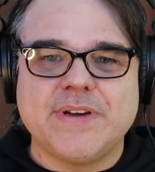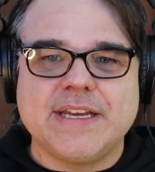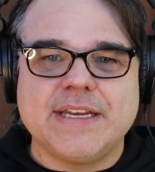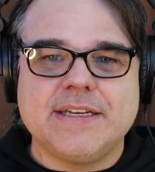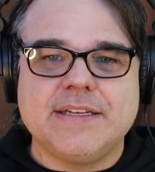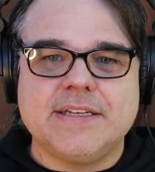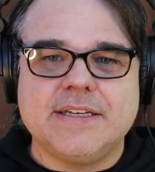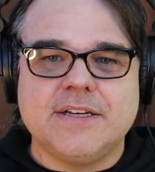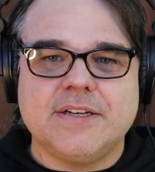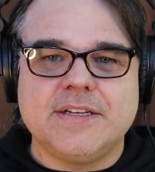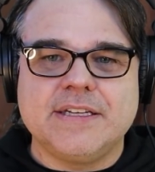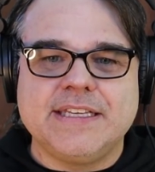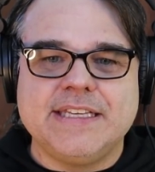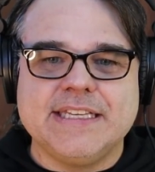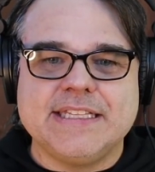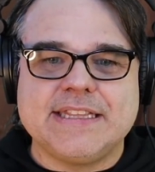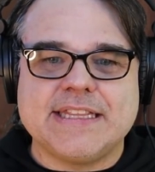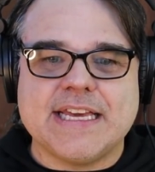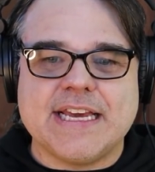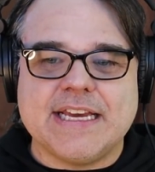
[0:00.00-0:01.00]
I
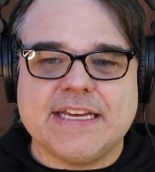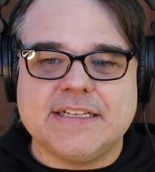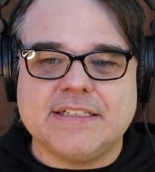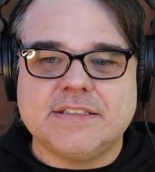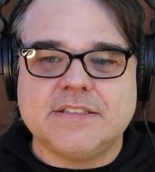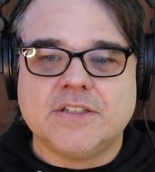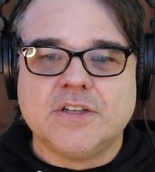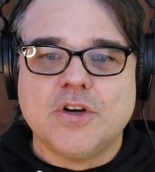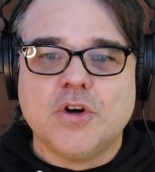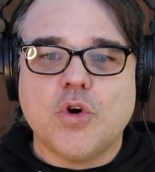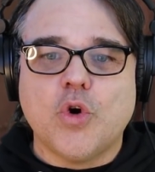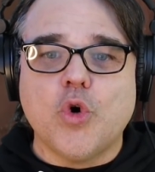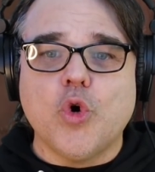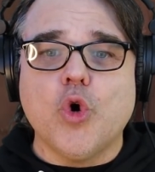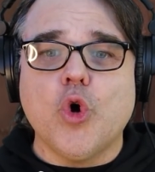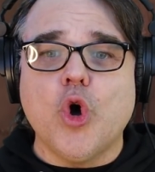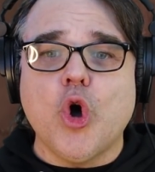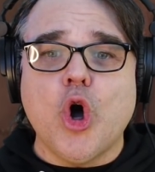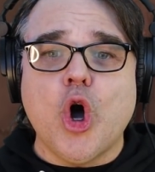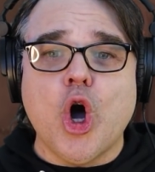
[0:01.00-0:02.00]
get that.
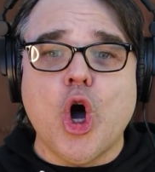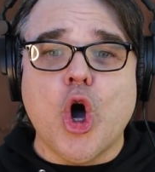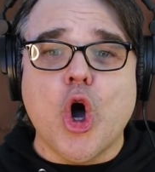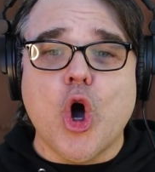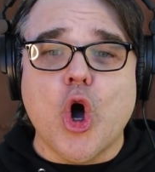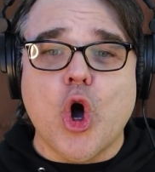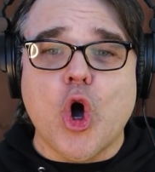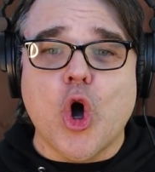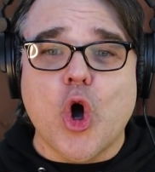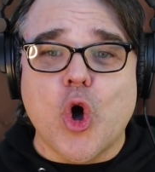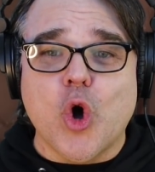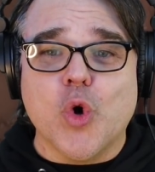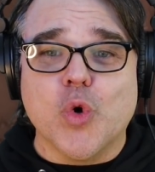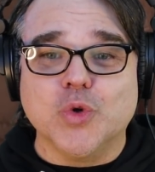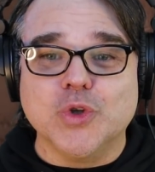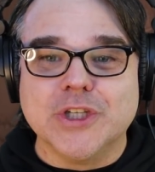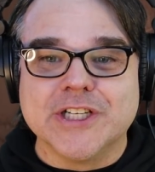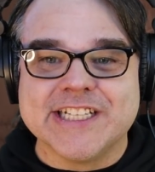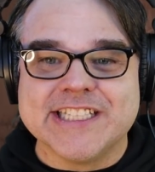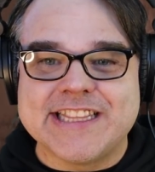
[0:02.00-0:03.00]
Whoa!
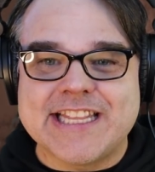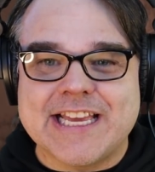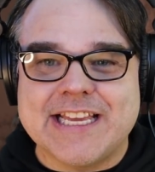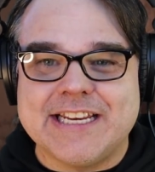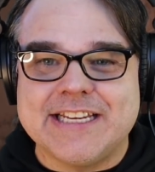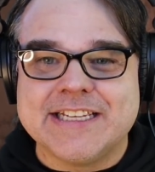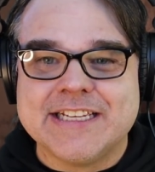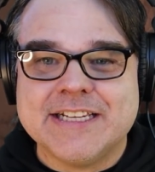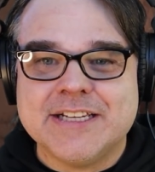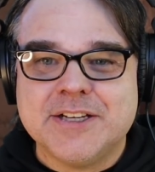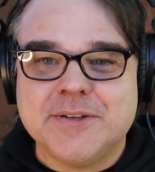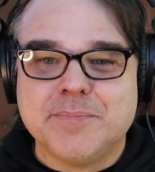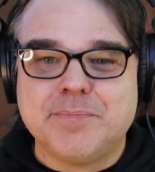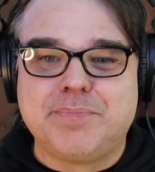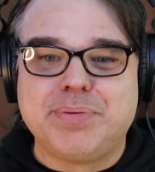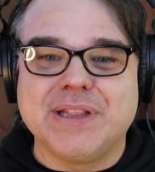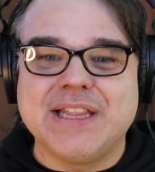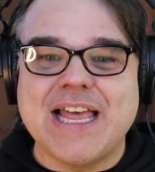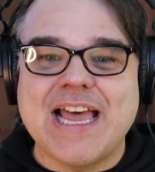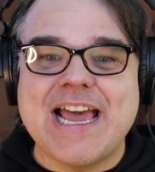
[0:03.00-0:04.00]
Look at that
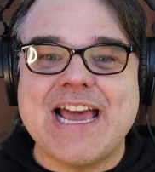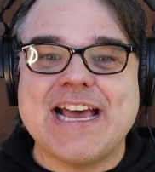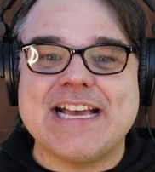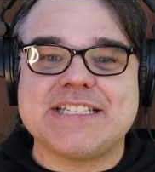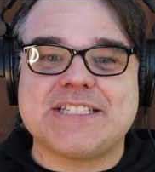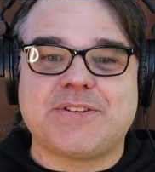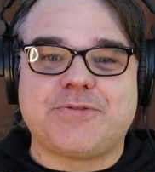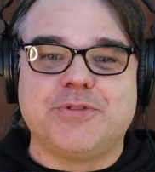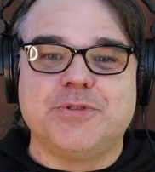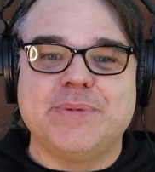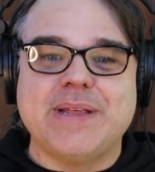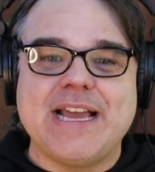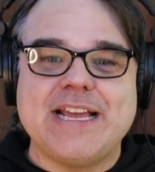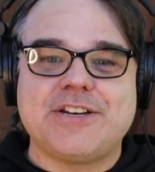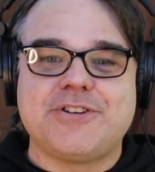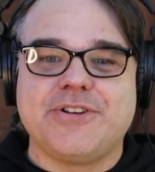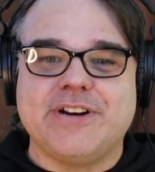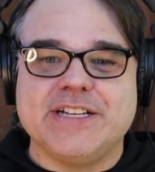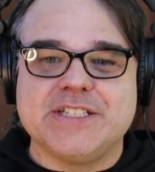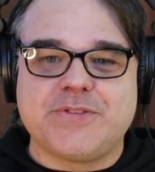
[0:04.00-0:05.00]
blast from that
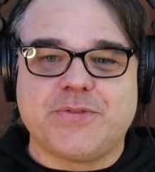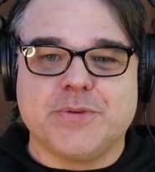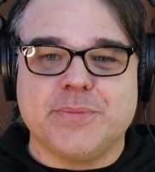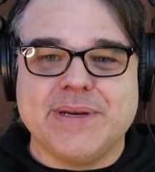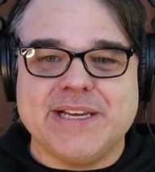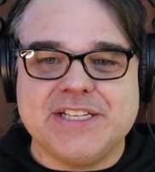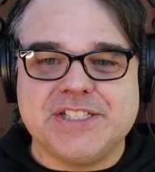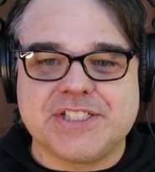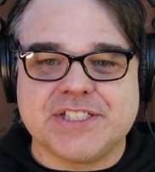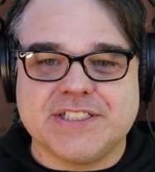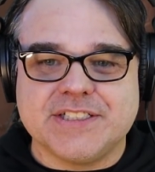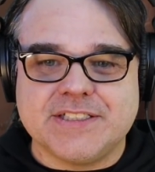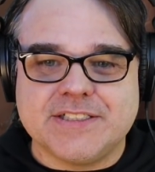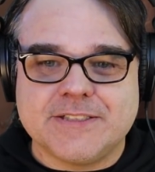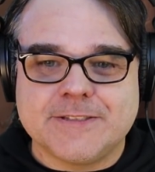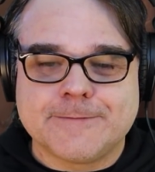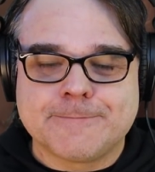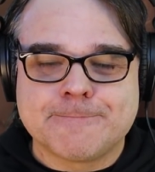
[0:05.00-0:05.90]
transformation.